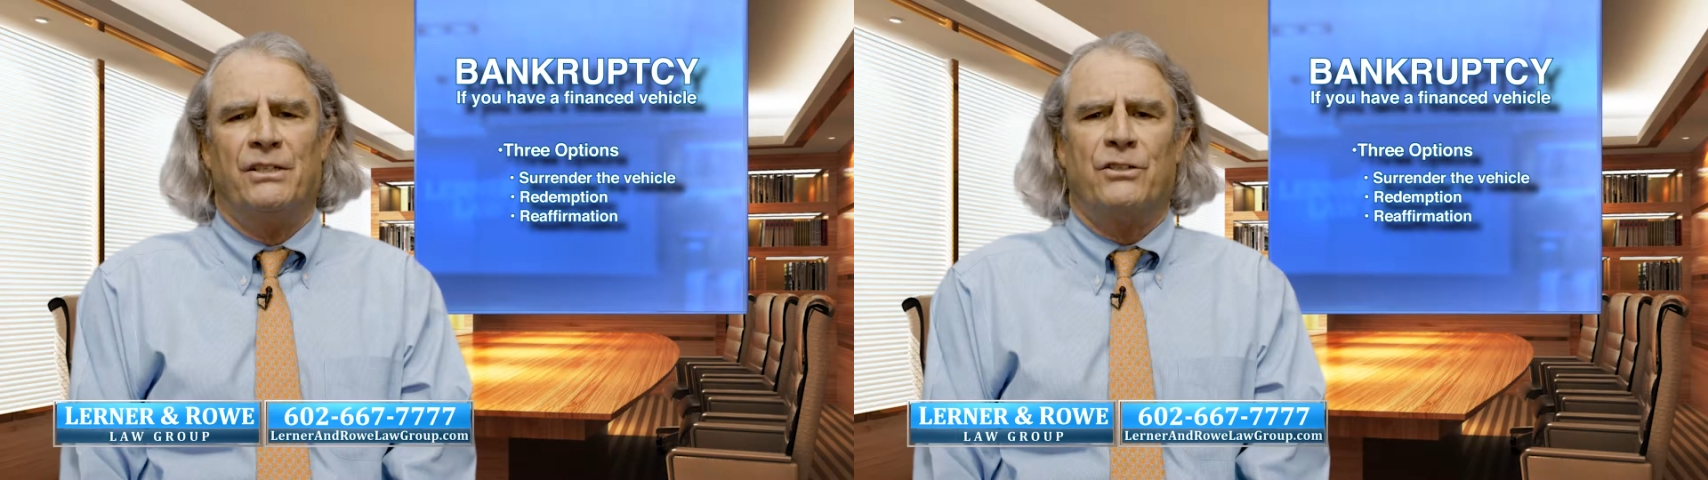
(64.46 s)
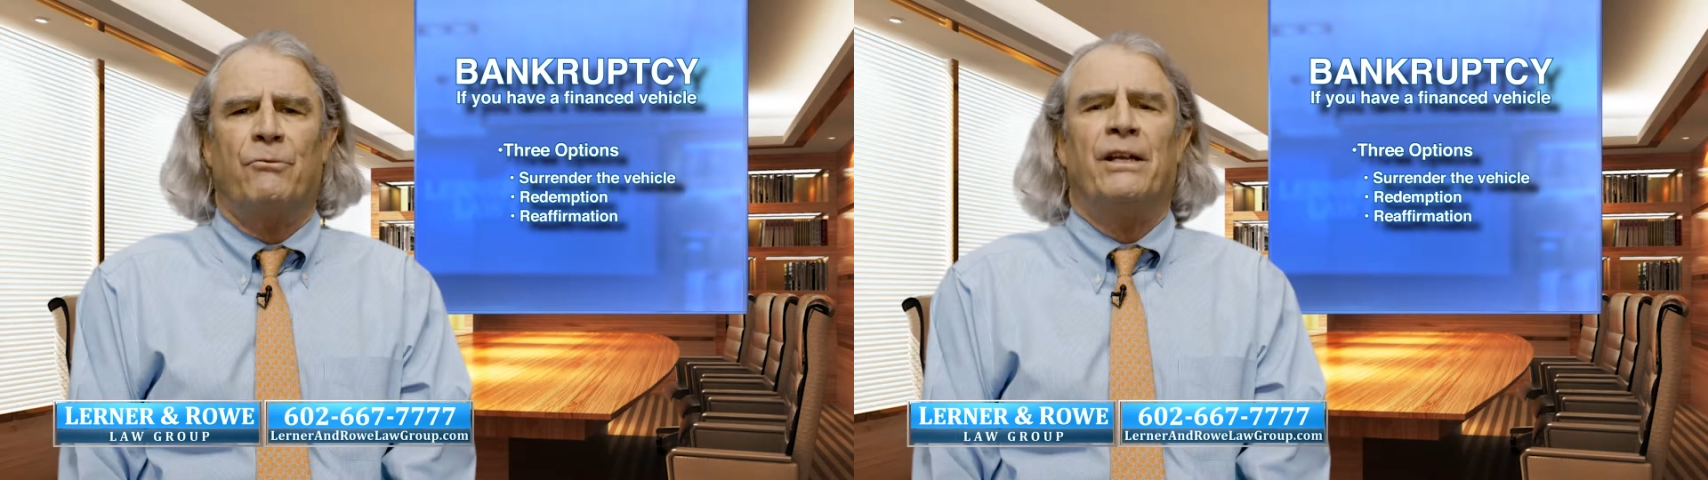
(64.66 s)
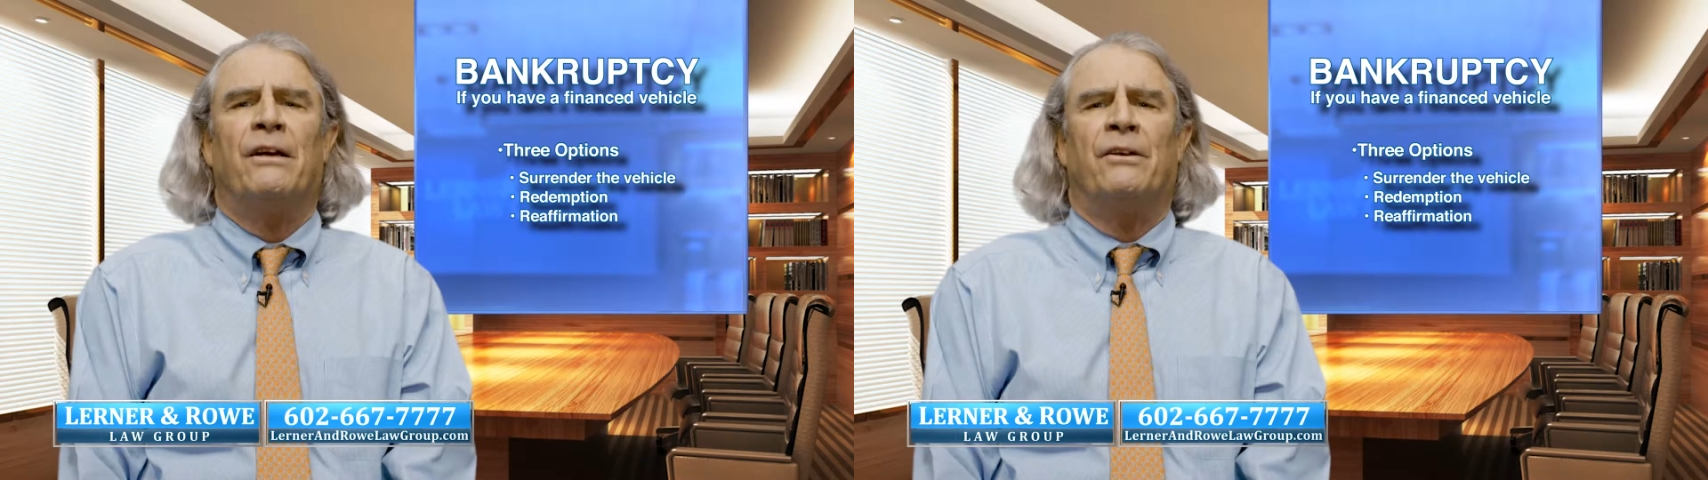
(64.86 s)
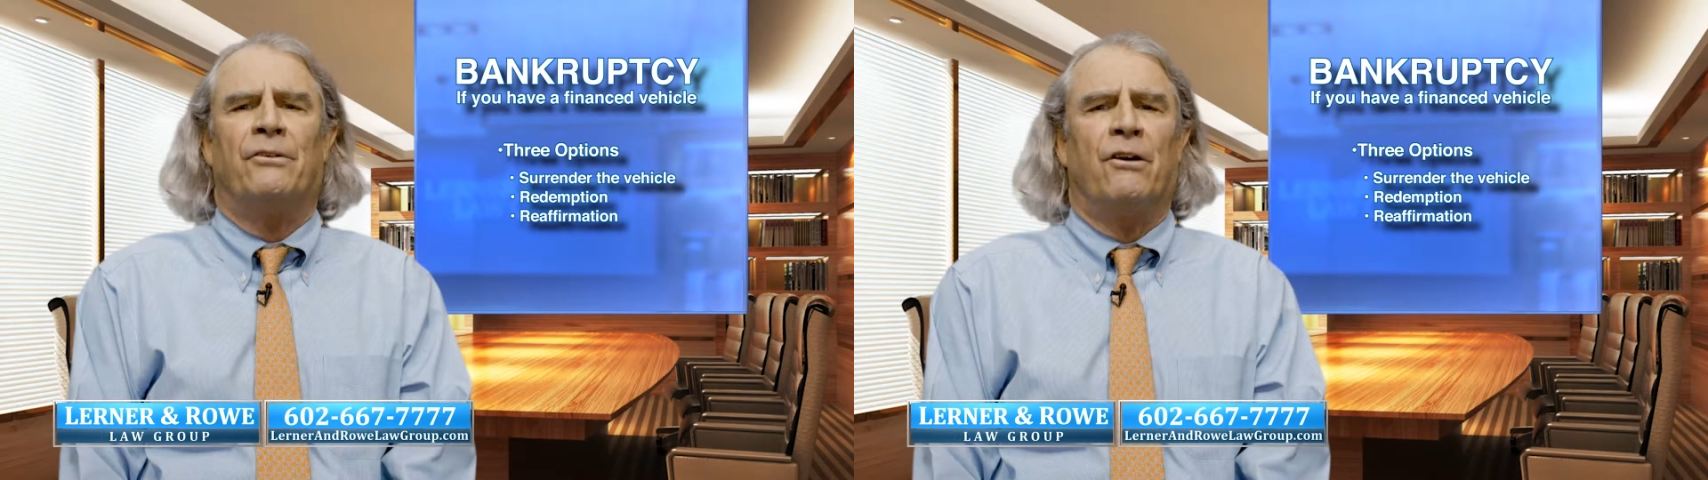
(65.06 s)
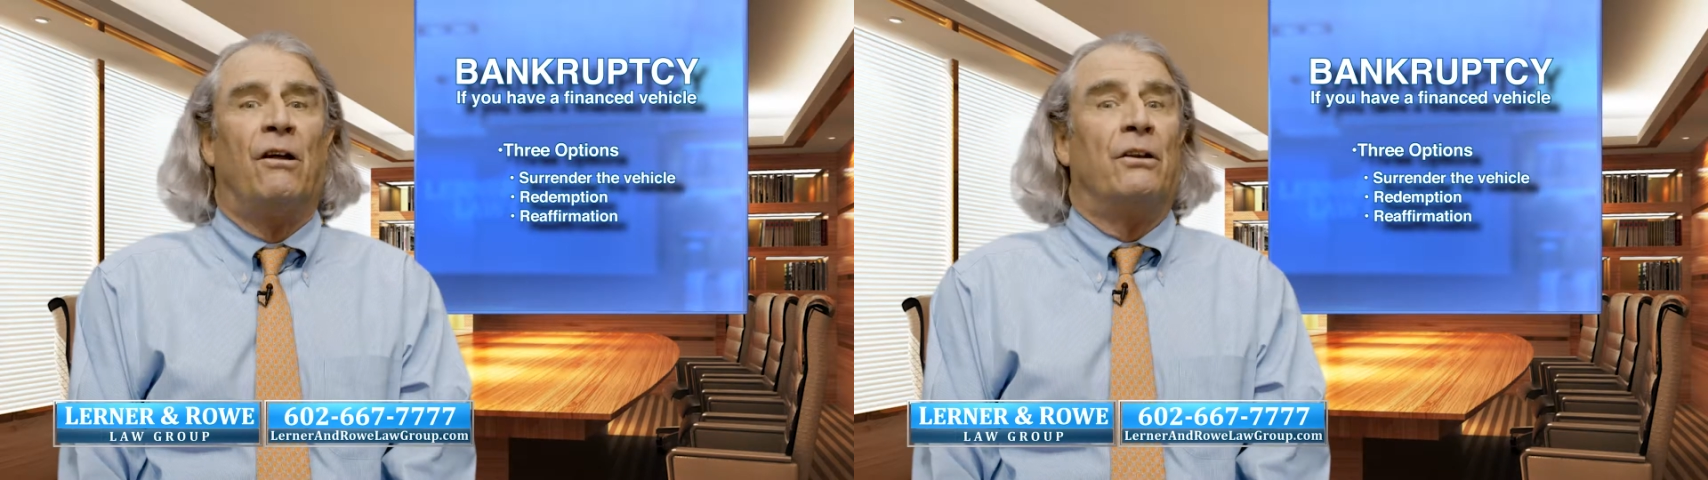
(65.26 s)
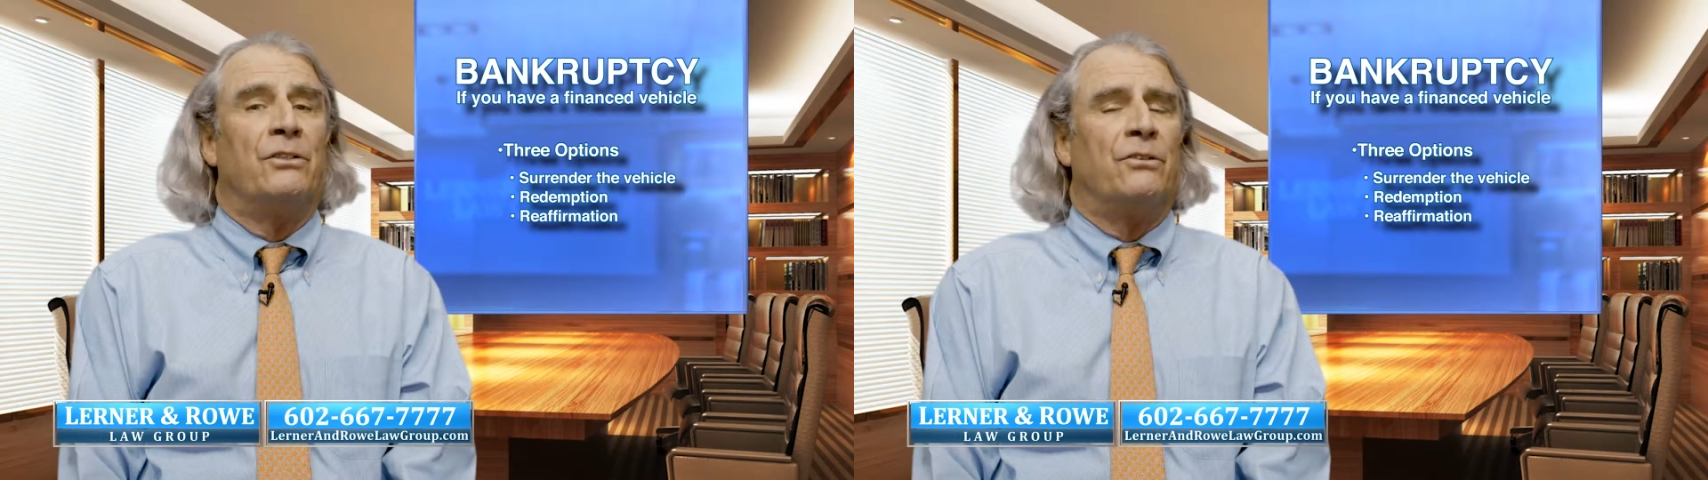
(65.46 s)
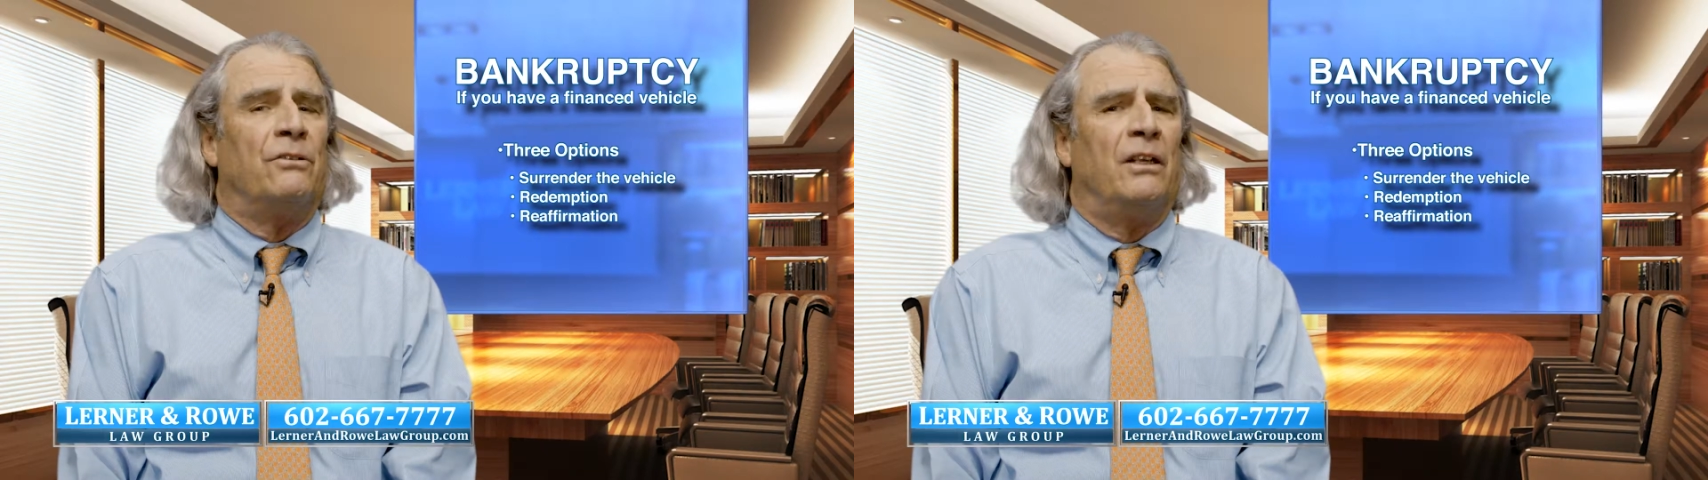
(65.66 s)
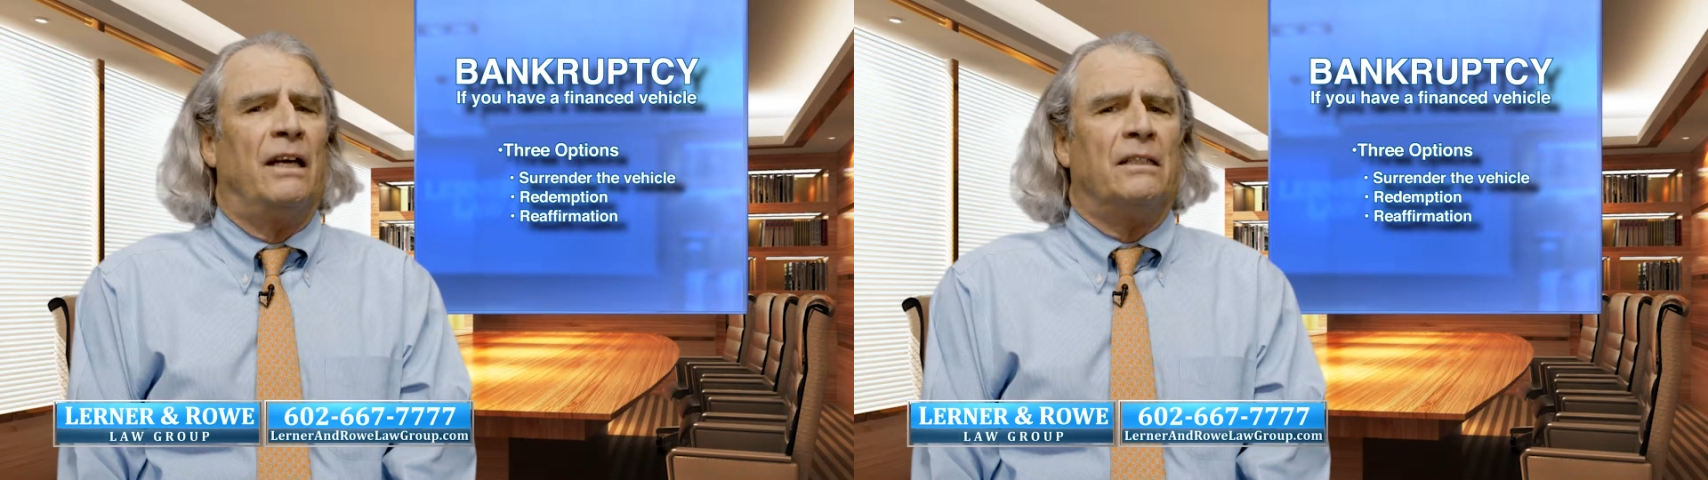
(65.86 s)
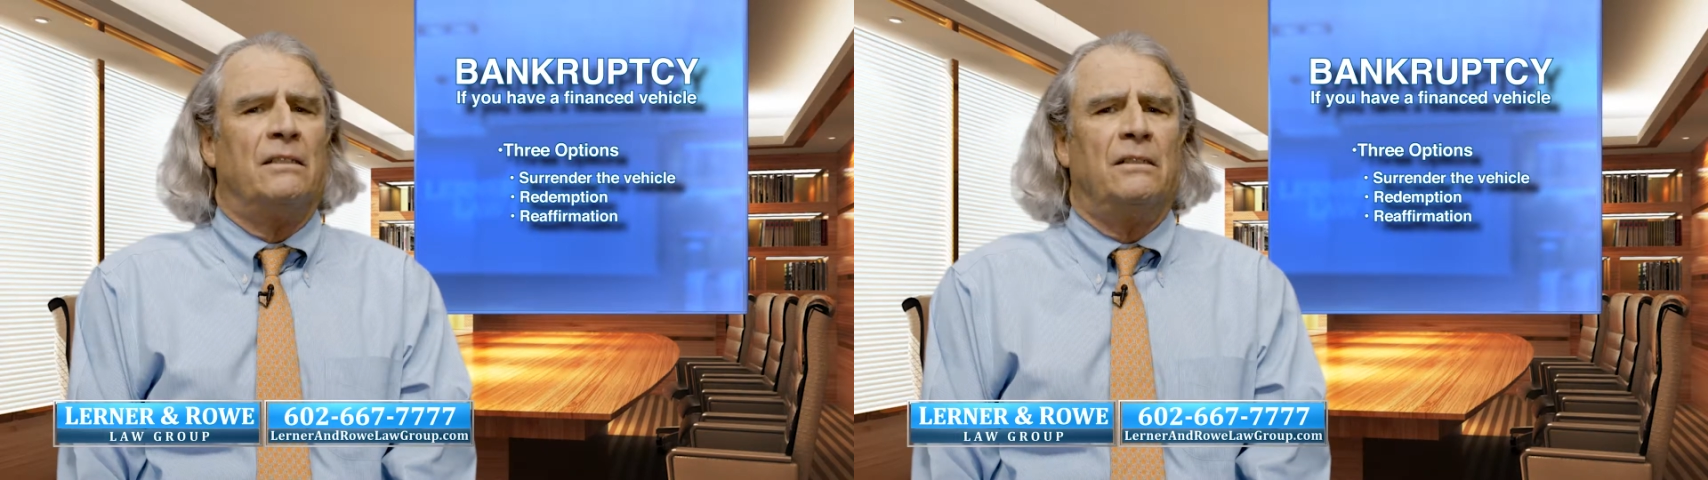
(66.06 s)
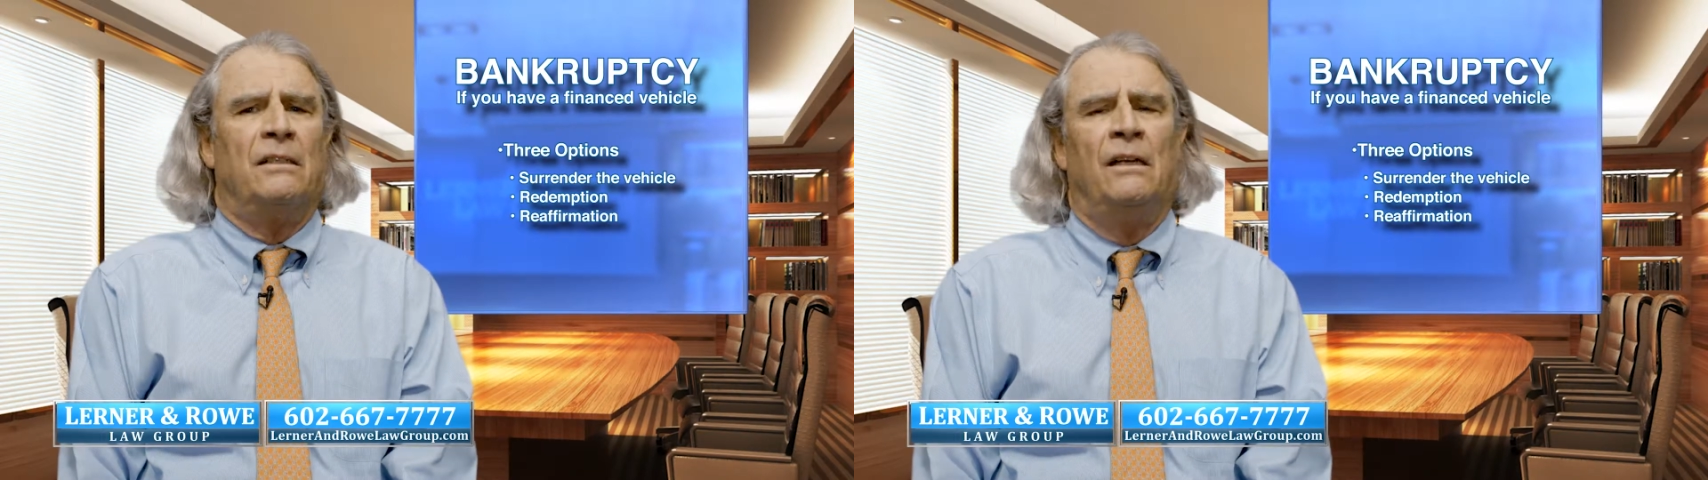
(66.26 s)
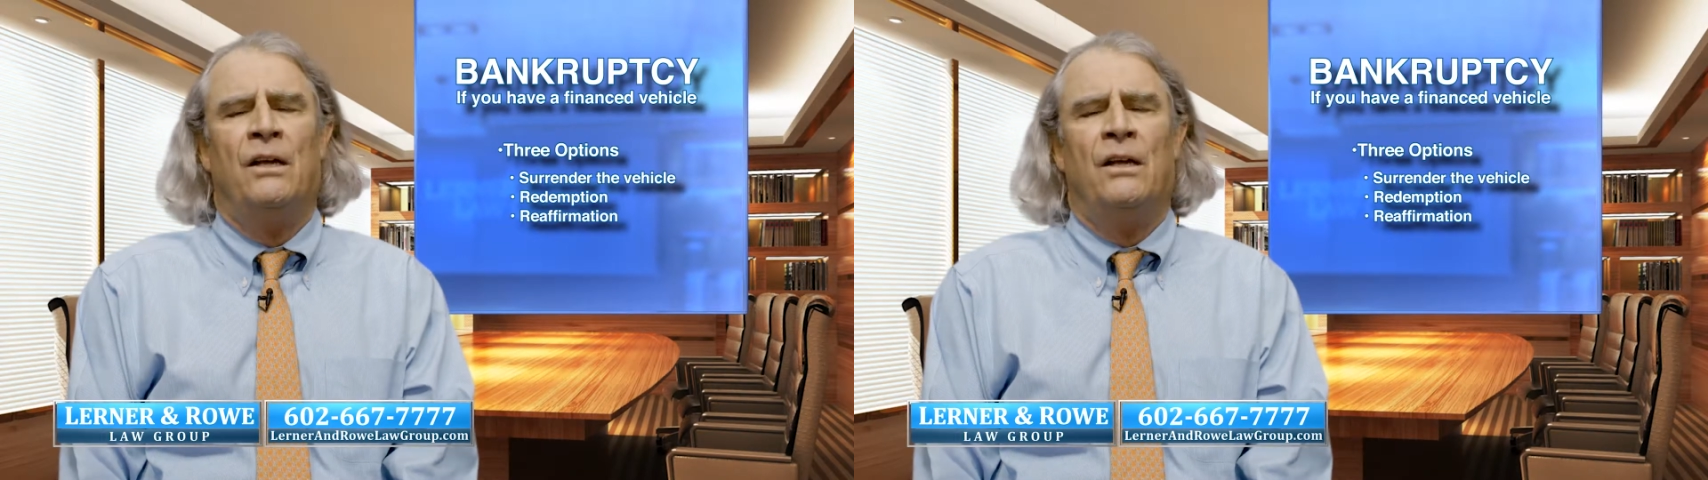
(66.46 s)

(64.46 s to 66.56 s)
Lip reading: is $300 or less.